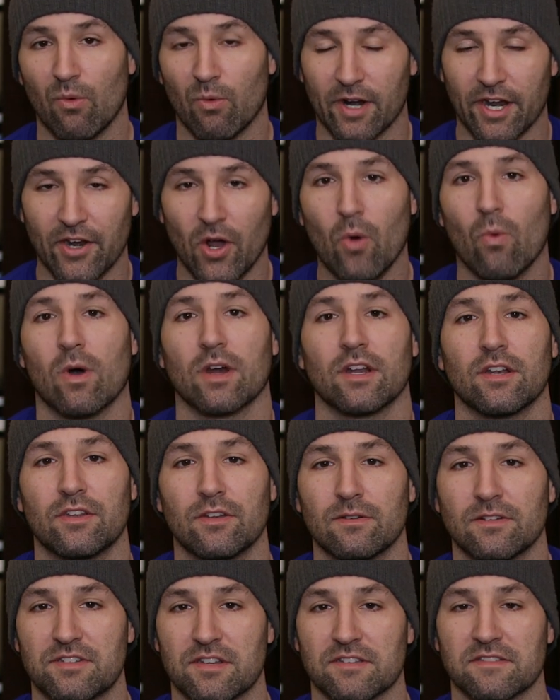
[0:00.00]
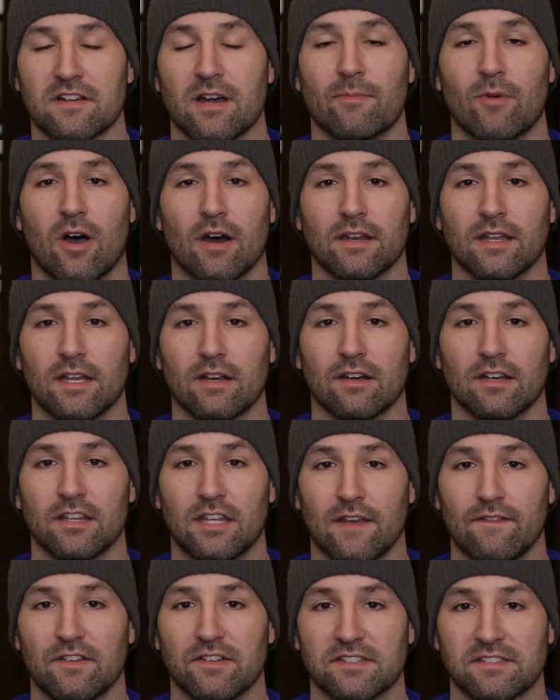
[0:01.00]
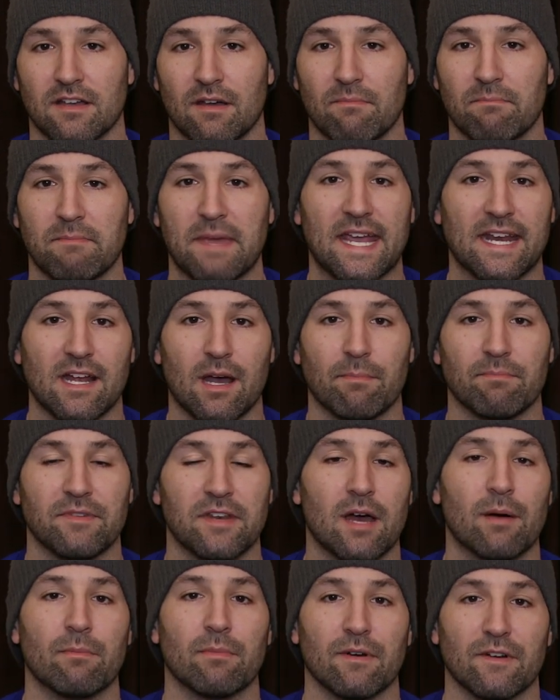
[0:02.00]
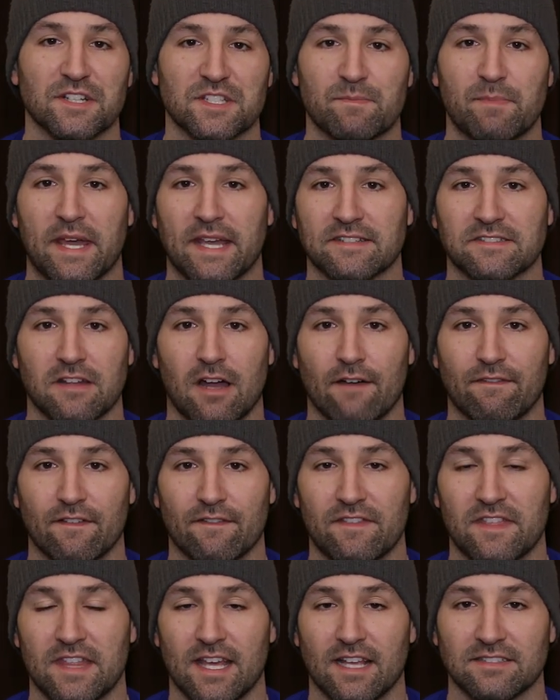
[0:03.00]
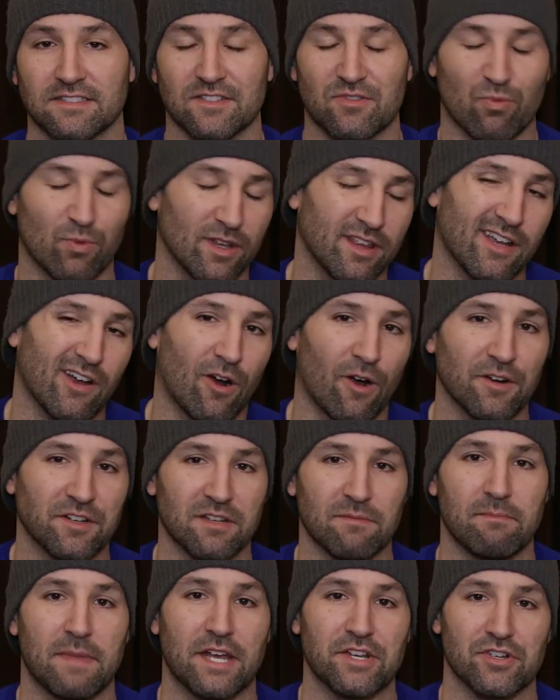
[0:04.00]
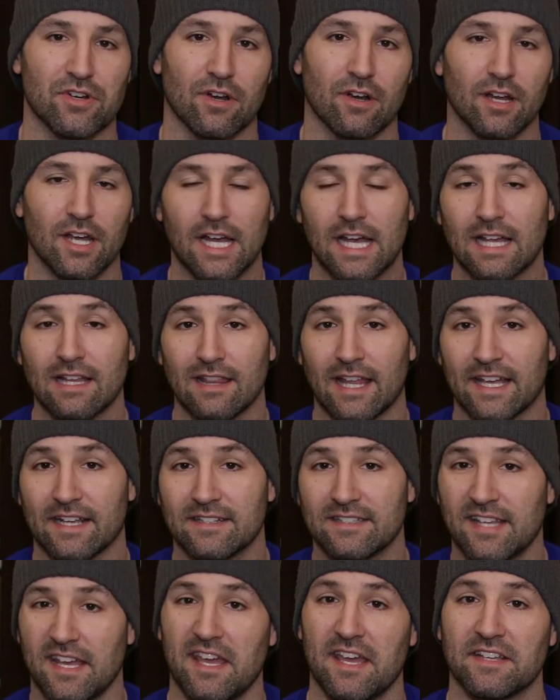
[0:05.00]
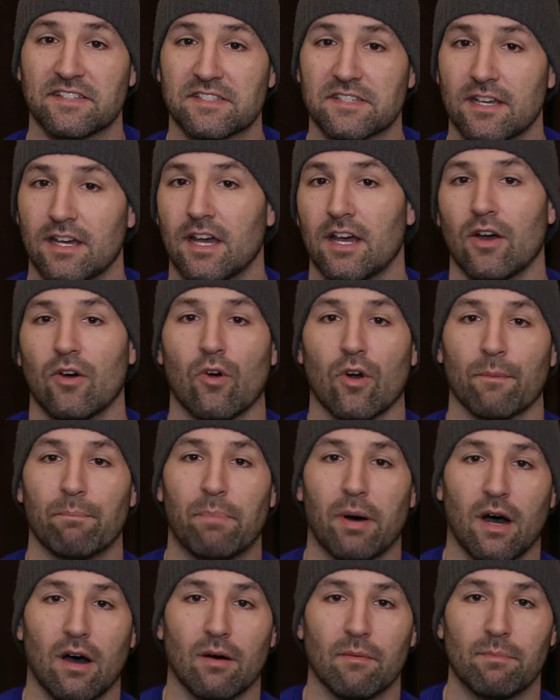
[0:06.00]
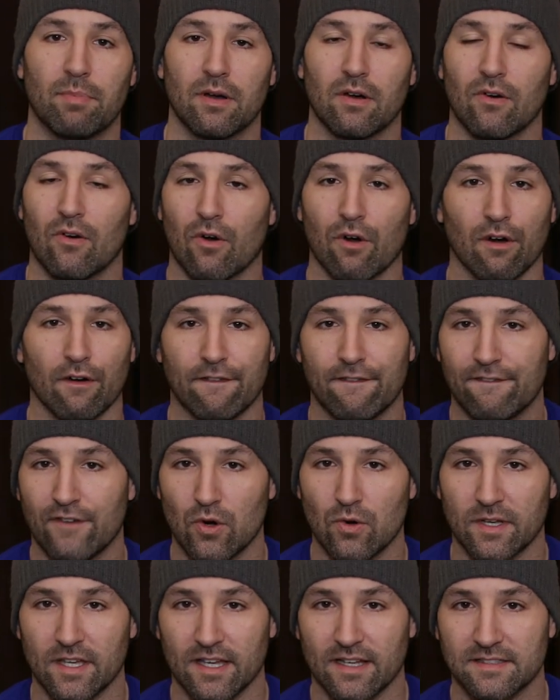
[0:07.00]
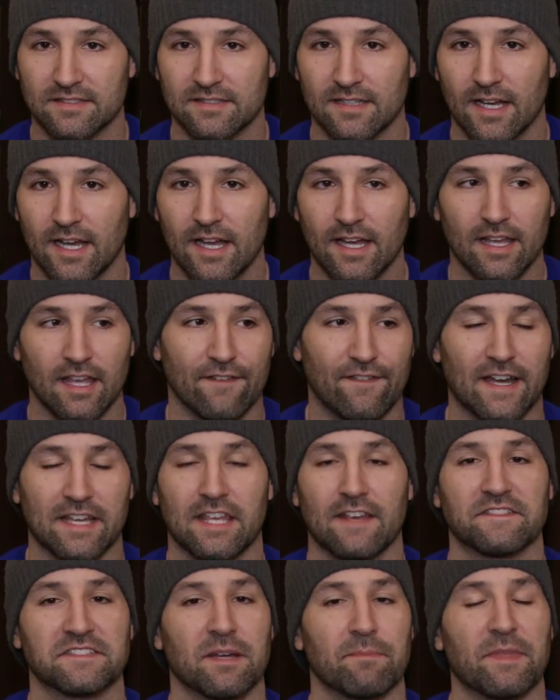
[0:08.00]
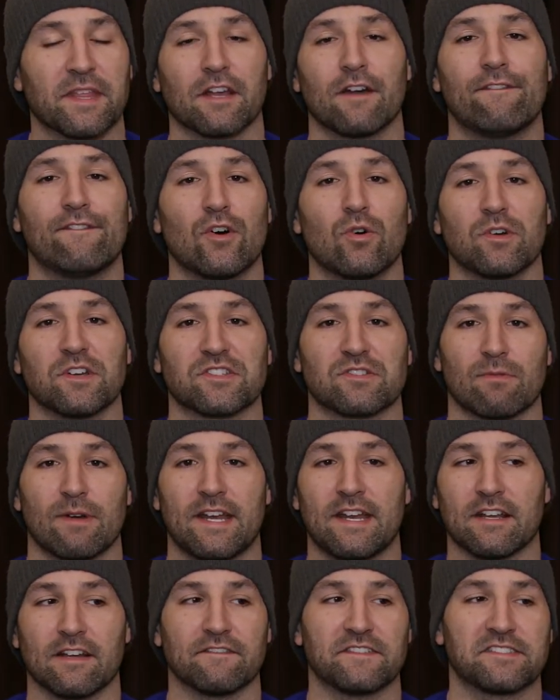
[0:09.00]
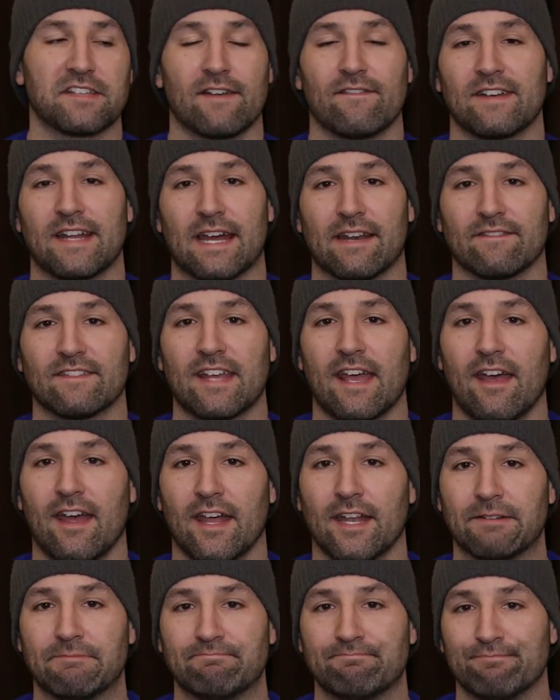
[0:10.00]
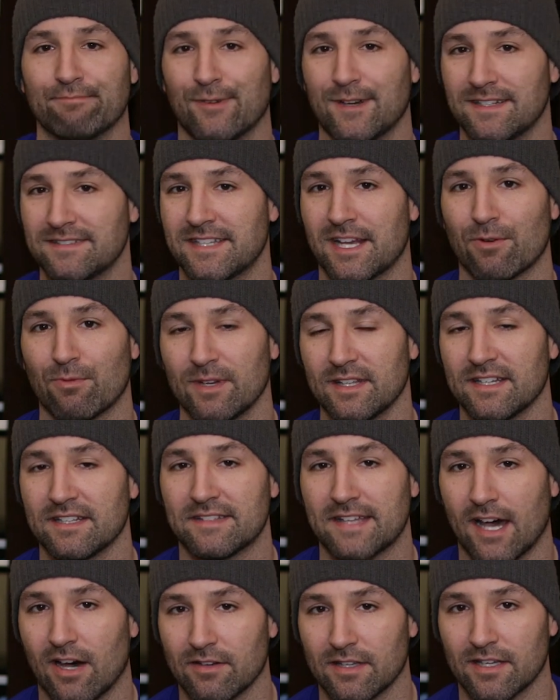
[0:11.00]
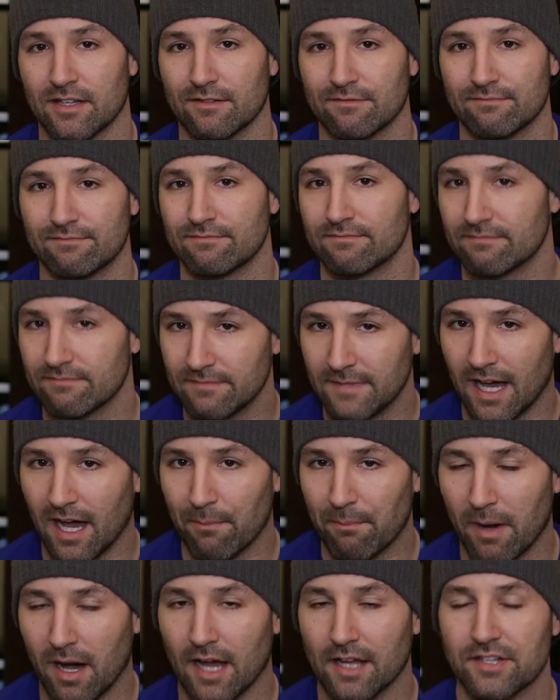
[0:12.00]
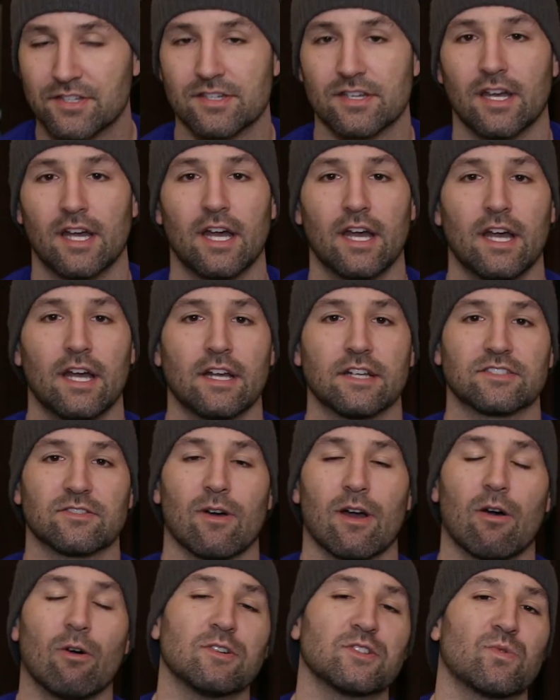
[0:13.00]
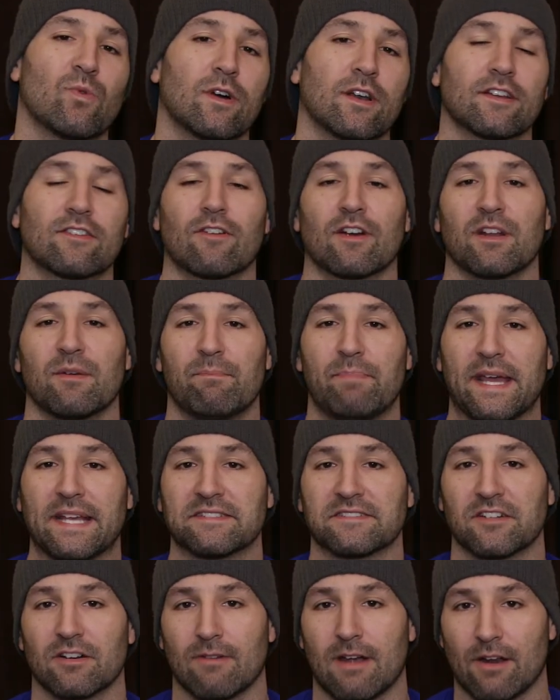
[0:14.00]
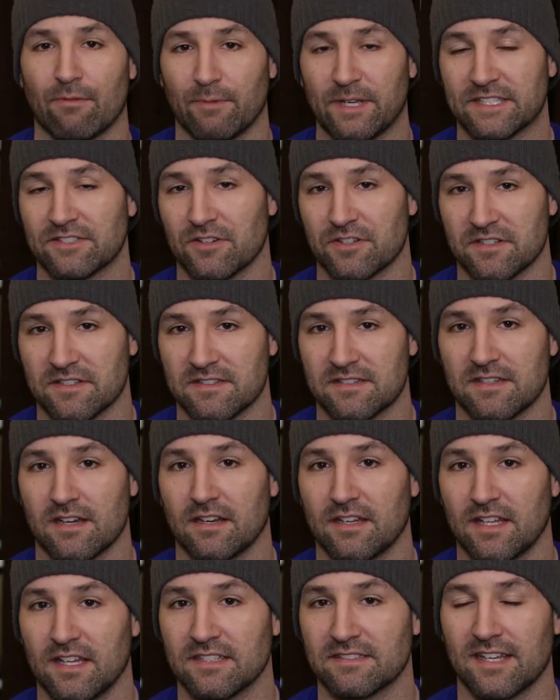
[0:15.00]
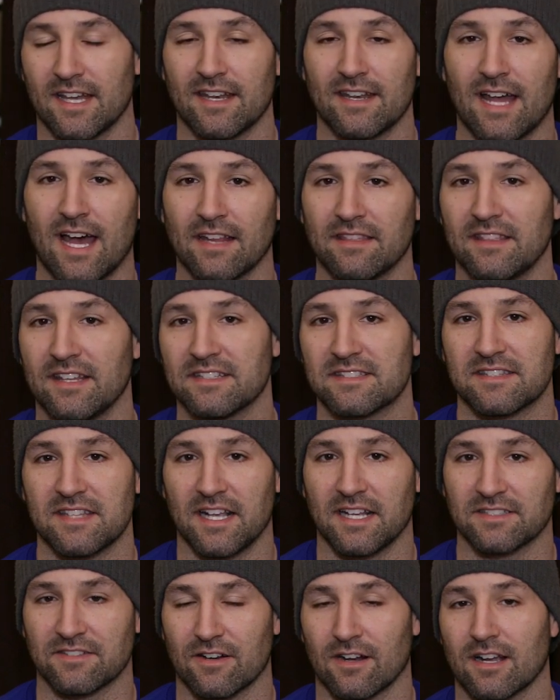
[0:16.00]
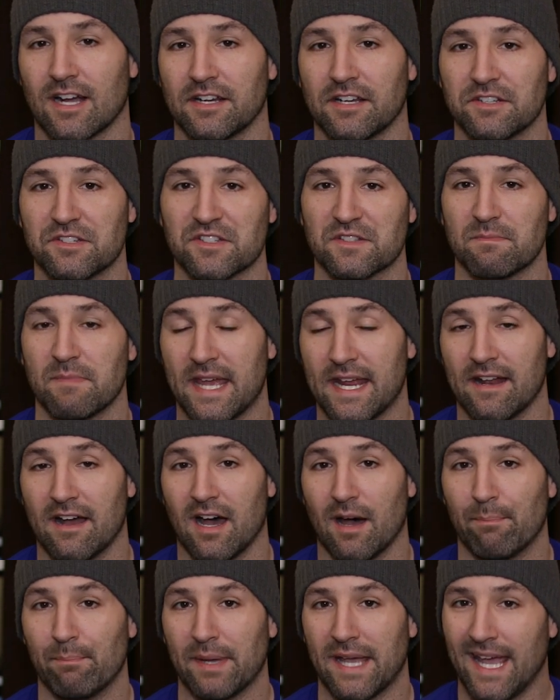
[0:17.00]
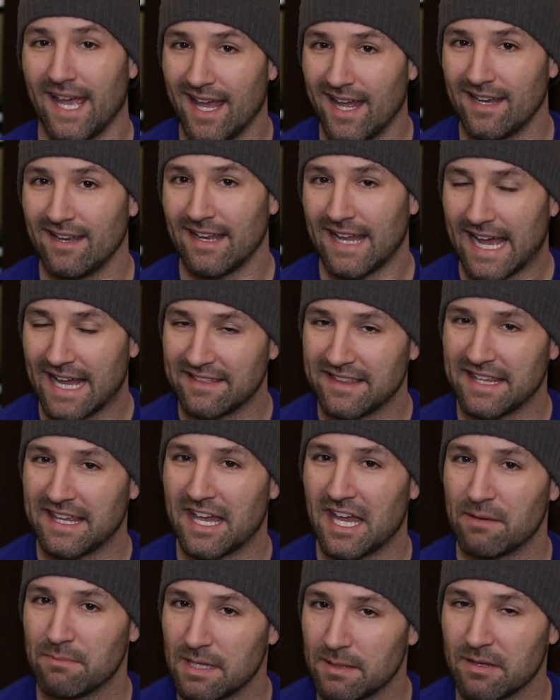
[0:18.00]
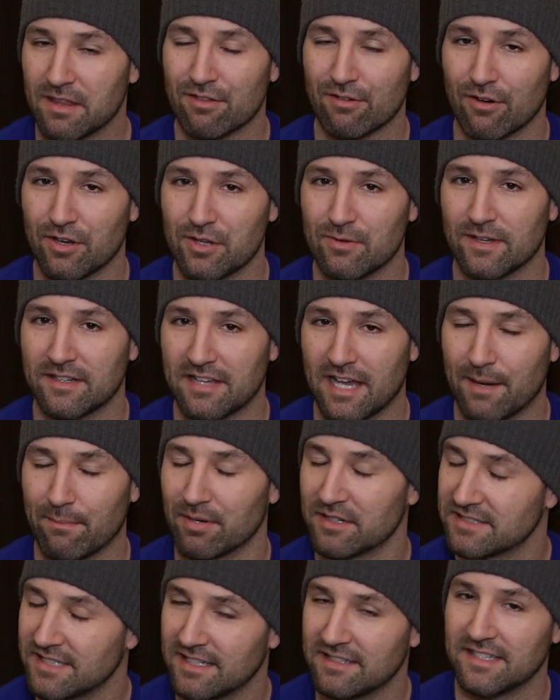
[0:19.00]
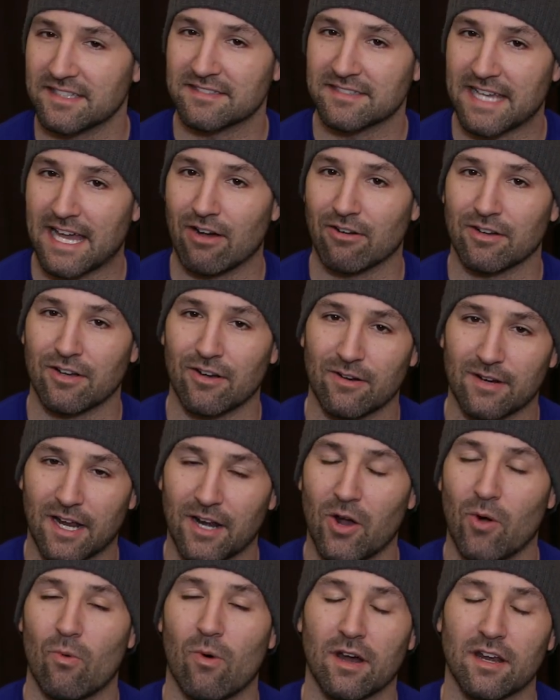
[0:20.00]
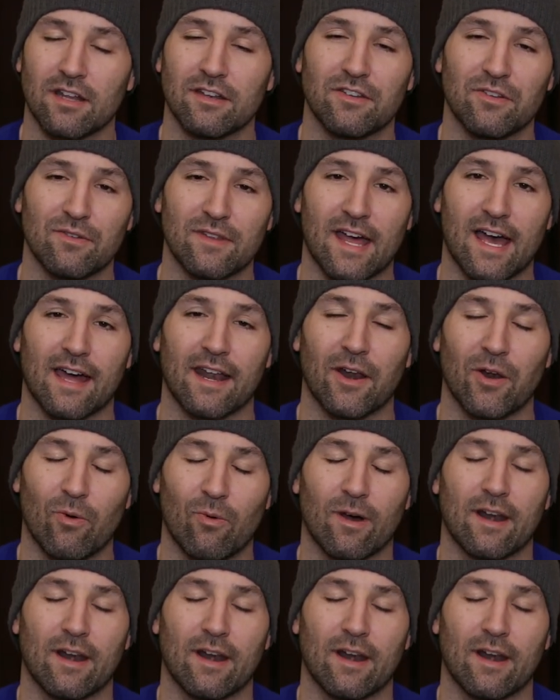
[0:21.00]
What I don't want to do is just come on here and give you some made up numbers based off of things that's really hard to measure, like taste or pump or focus. If I give something a focus rating of 7 out of 10, what does that really tell you? Not much. So I always want to try to base it around research and studies and not these things that are kind of just made up and at the end maybe throw you a 10% discount code. I don't want to do that. I don't